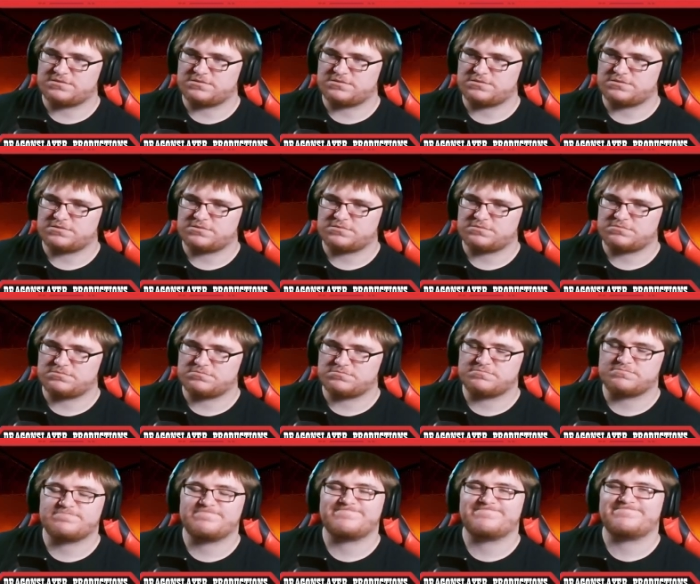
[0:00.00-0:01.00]

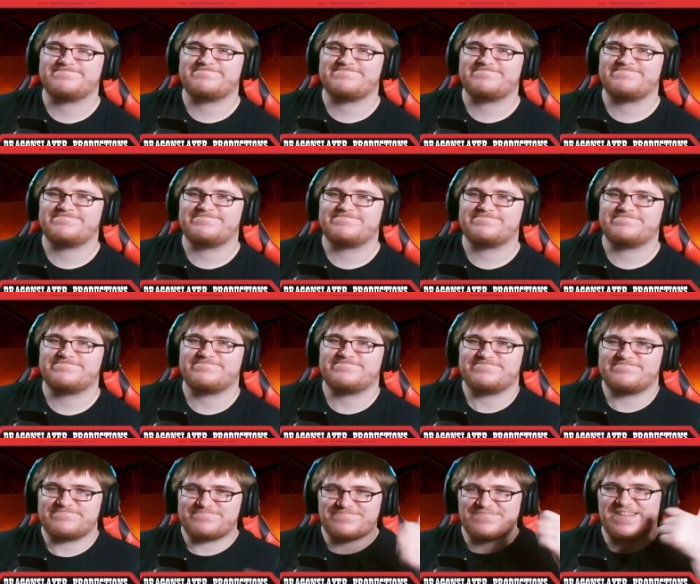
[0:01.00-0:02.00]

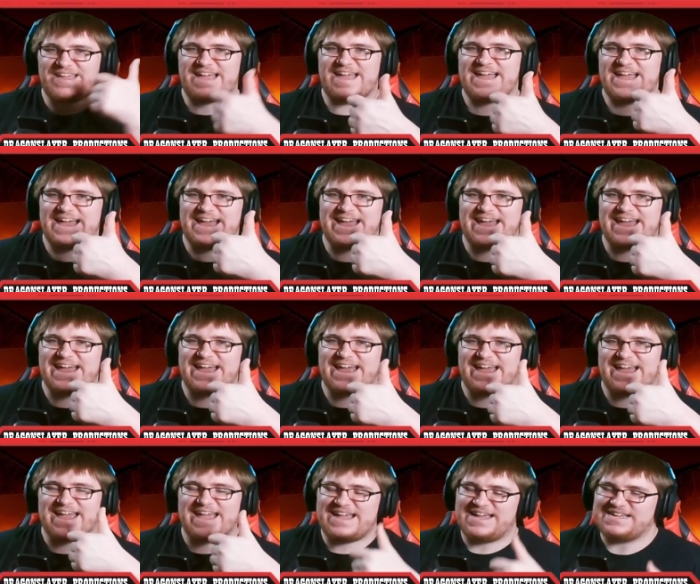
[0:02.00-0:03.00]

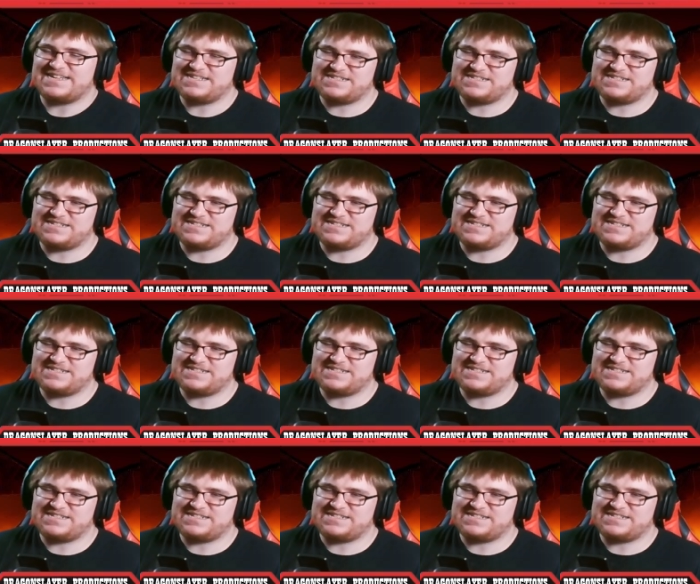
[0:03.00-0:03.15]
No one is speaking in this clip.